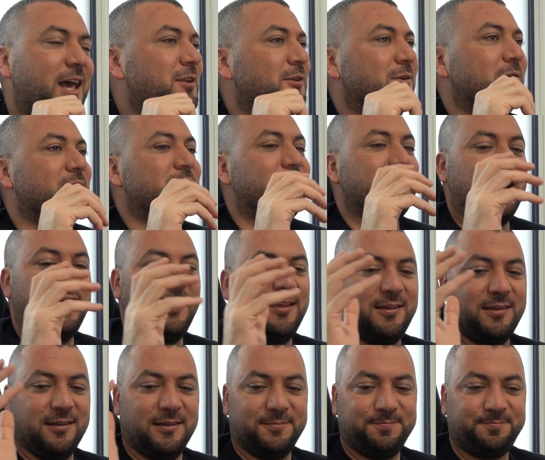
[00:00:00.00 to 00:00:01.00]
don't know,
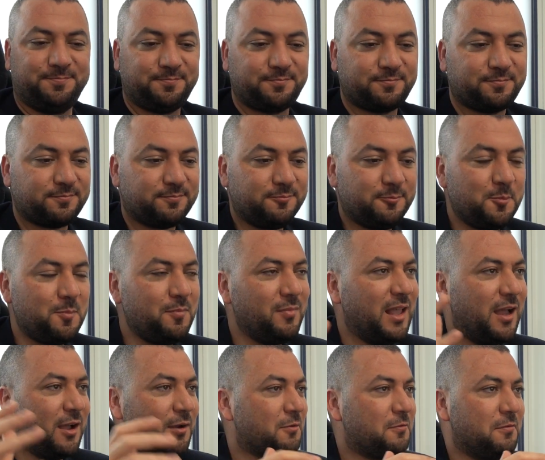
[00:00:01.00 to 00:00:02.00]
like
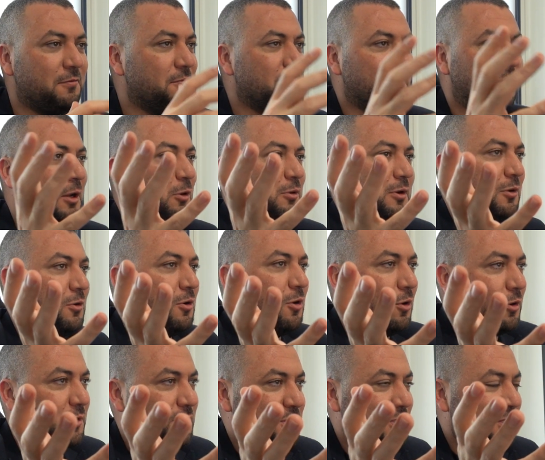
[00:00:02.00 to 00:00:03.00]
regular
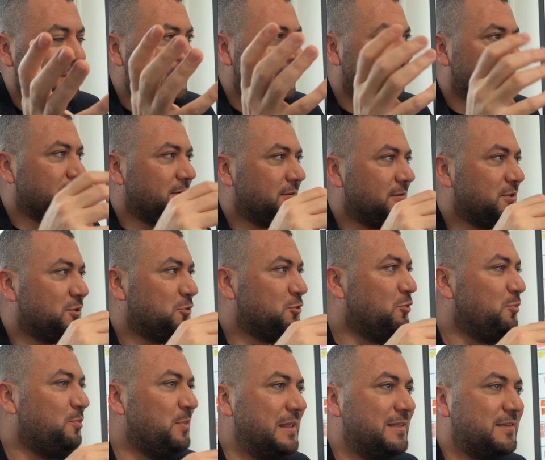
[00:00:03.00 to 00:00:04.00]
calls there,
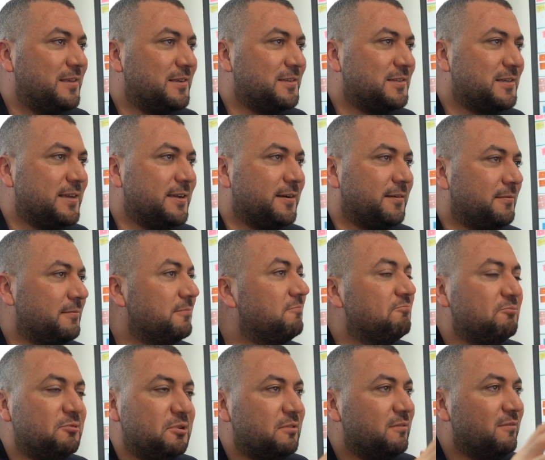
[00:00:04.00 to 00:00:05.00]
Zoom meetings here.
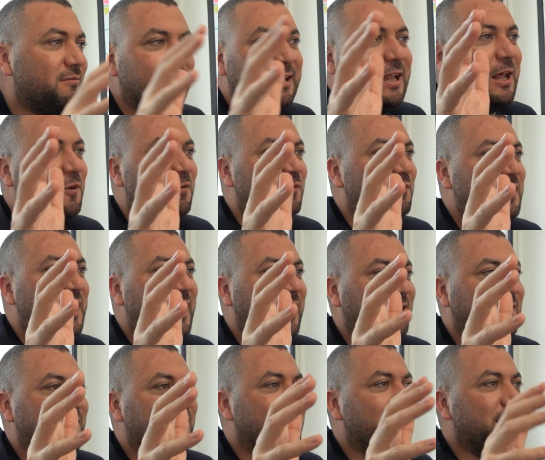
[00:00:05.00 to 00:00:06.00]
None of
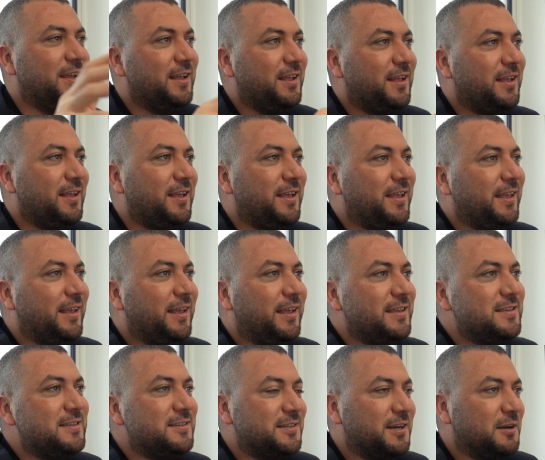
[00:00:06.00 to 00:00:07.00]
that
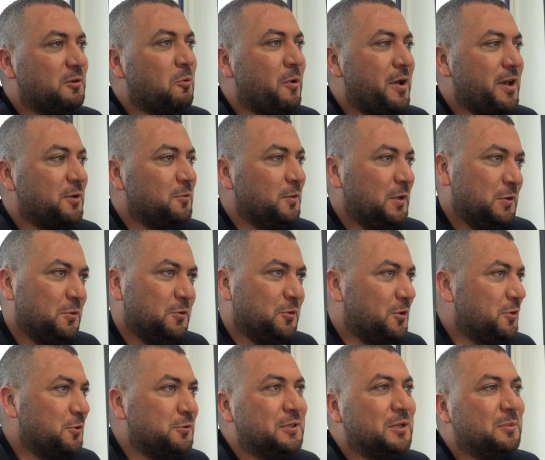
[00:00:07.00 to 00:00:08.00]
is required when you're
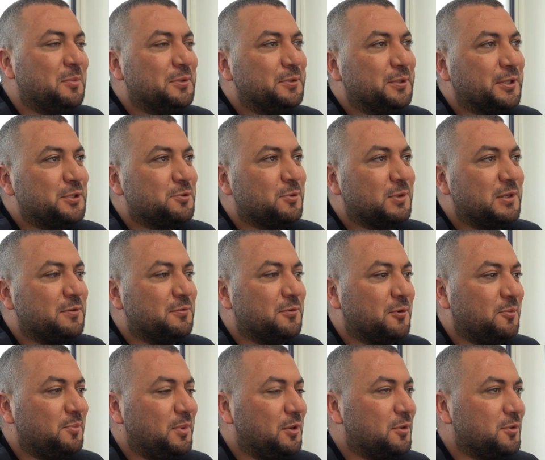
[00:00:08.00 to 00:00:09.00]
using
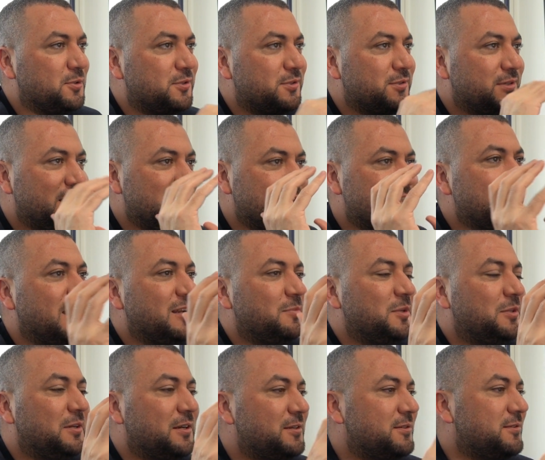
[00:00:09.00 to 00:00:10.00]
Bitrix24, because inside
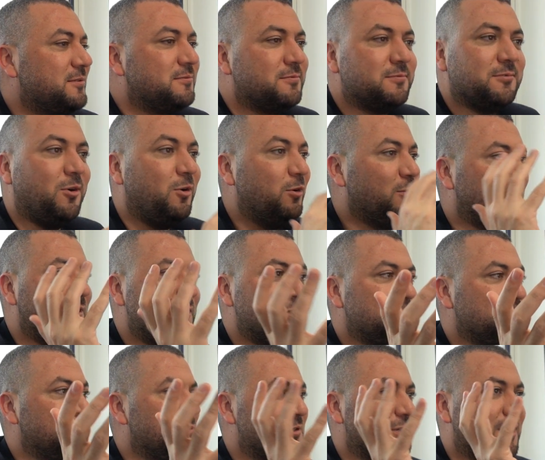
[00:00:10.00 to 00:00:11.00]
Bitrix, all of these
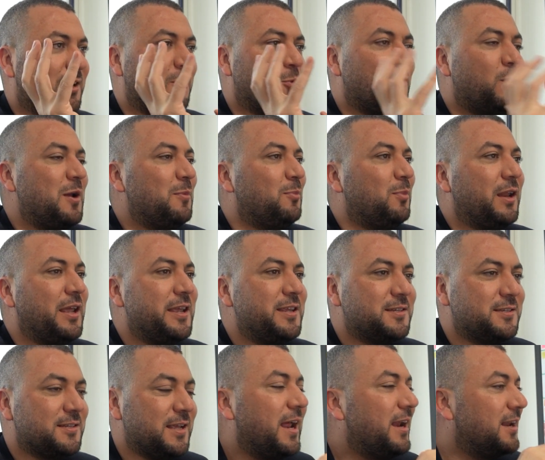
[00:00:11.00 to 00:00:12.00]
tools are in one
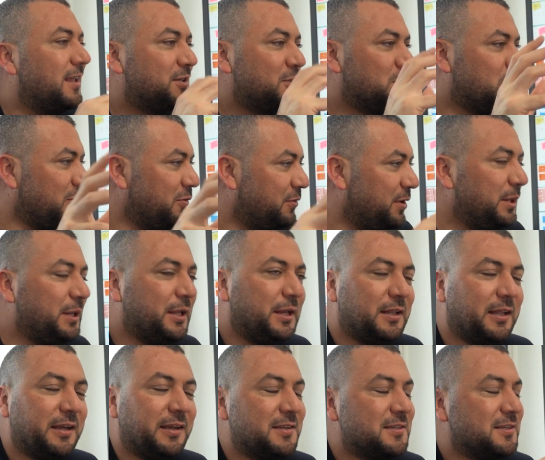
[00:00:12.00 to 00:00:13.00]
place, and it's convenient,
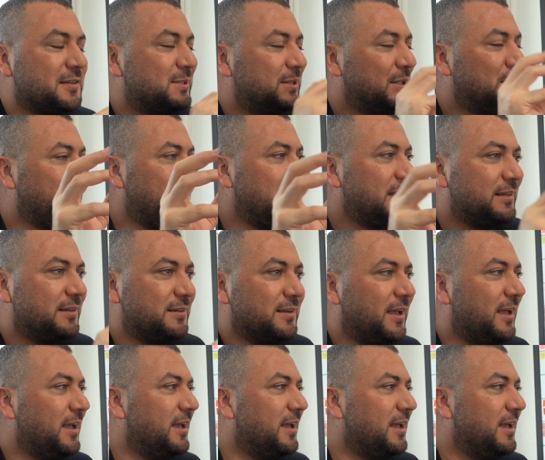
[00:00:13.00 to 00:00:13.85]
and it's integrated